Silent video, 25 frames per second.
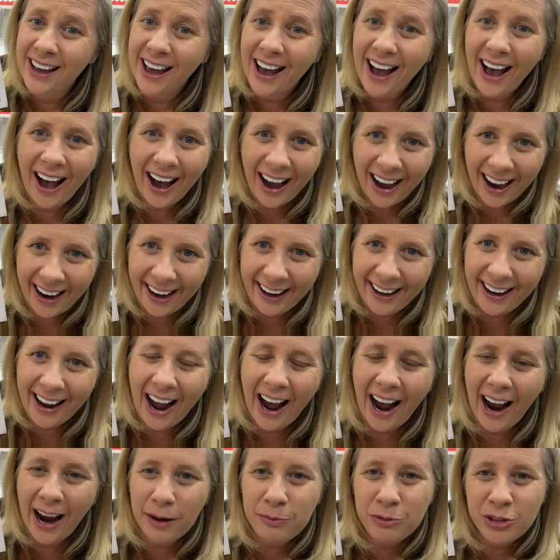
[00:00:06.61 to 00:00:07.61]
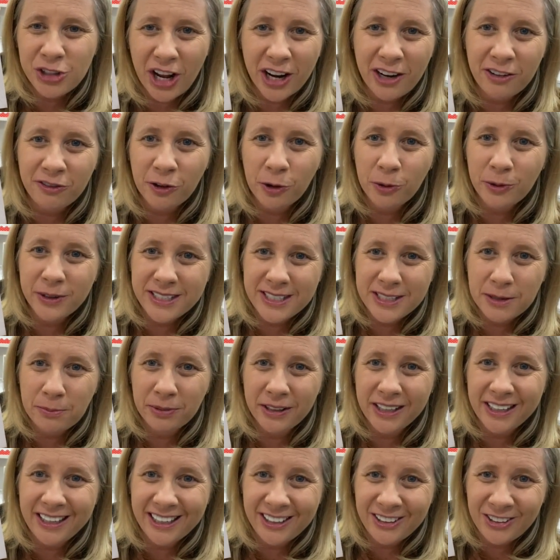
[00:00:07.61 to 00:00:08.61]
Hi, I'm Jennifer with
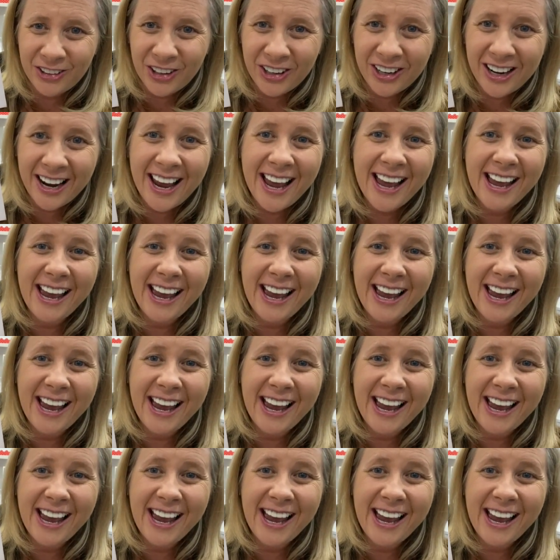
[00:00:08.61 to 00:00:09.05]
Simply Kinder,